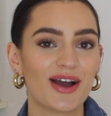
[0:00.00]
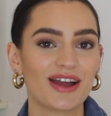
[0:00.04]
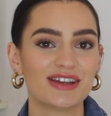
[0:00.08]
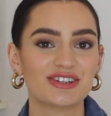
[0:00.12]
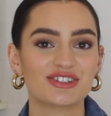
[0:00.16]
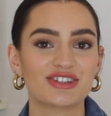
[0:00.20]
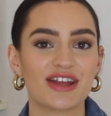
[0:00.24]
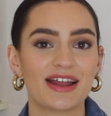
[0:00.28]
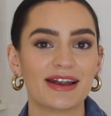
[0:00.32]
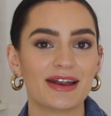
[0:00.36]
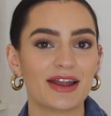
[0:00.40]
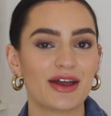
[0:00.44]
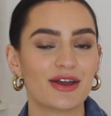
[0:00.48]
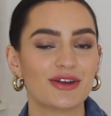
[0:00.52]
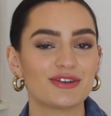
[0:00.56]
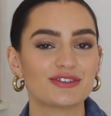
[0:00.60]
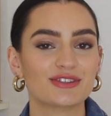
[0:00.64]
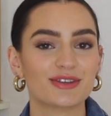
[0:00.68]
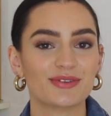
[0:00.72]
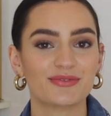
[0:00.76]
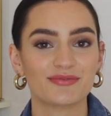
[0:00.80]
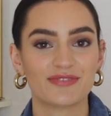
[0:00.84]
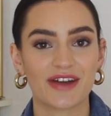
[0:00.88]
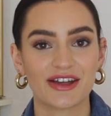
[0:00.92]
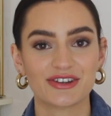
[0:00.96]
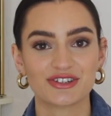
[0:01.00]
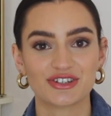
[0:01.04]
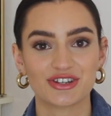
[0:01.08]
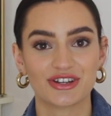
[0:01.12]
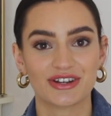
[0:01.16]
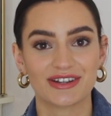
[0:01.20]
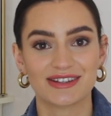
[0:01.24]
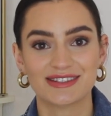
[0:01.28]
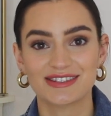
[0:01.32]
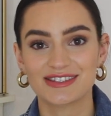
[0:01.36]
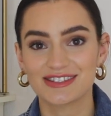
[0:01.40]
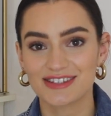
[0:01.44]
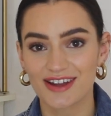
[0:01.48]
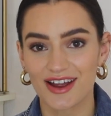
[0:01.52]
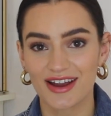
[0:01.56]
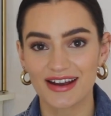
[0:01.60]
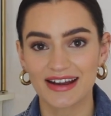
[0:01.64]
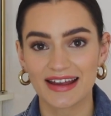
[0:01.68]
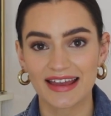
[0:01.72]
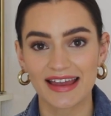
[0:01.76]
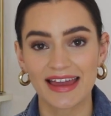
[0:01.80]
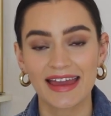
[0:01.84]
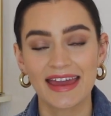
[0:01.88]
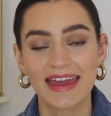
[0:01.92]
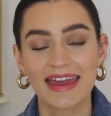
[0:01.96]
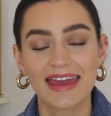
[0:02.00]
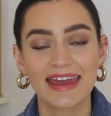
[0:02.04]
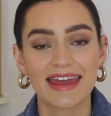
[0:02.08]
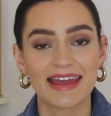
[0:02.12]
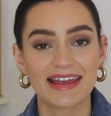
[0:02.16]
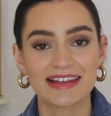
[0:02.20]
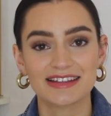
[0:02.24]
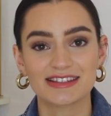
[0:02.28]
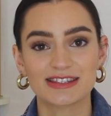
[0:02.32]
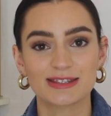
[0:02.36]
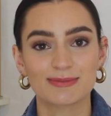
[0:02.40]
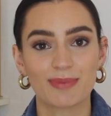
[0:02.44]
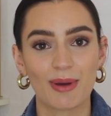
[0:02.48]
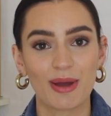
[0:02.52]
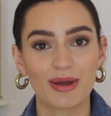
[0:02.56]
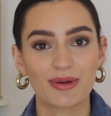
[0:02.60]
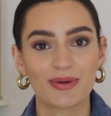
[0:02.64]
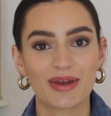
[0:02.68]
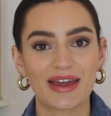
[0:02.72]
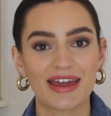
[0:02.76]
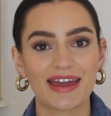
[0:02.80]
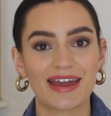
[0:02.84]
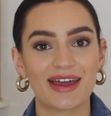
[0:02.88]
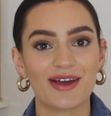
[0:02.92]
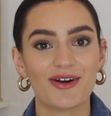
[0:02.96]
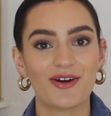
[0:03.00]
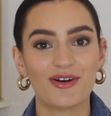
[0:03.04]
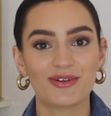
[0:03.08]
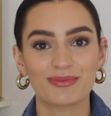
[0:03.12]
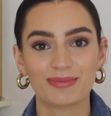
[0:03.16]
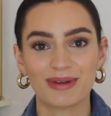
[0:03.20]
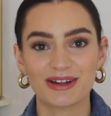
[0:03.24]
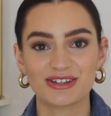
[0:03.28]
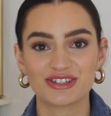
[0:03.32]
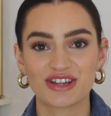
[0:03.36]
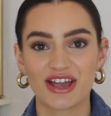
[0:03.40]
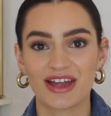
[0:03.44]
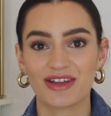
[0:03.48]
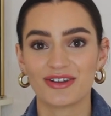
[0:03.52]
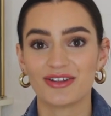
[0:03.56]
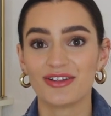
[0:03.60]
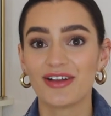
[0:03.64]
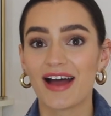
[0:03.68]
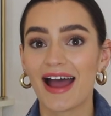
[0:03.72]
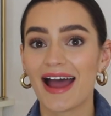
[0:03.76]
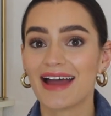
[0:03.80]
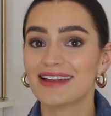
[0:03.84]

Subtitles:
I share loads of fashion and styling inspo here on my channel,